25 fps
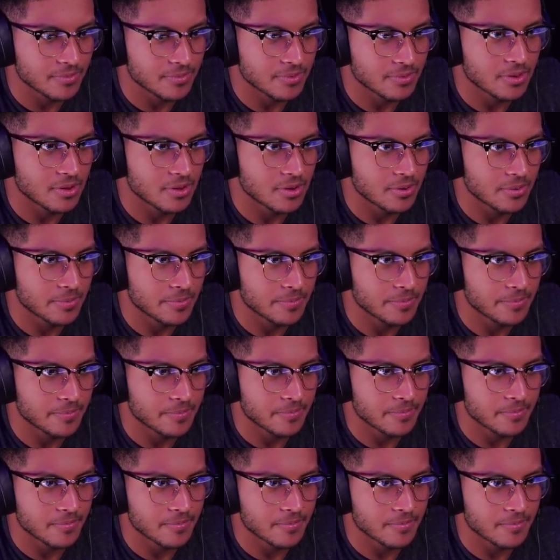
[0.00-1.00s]

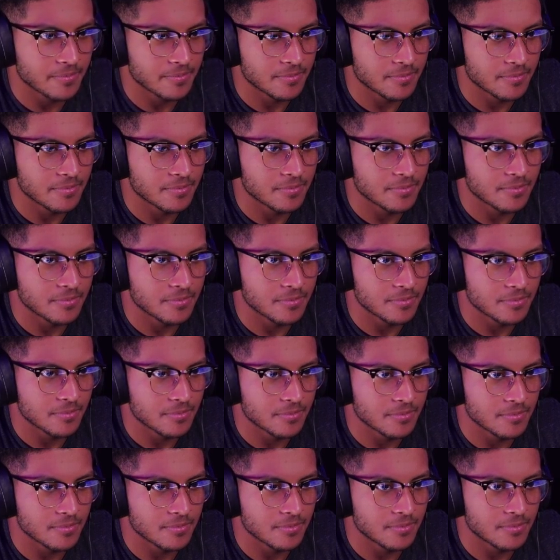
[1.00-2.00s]

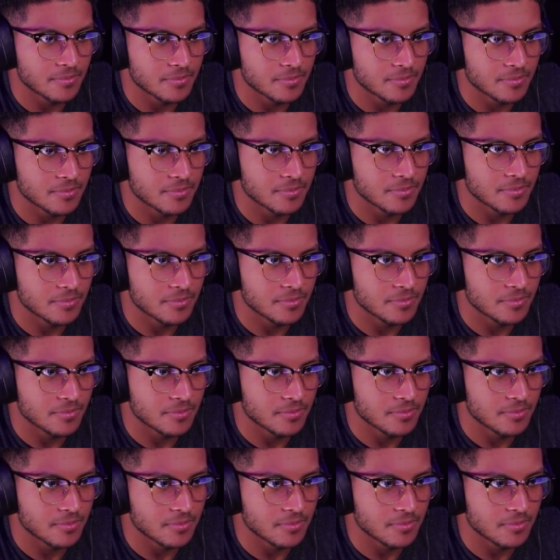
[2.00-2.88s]
[no speech]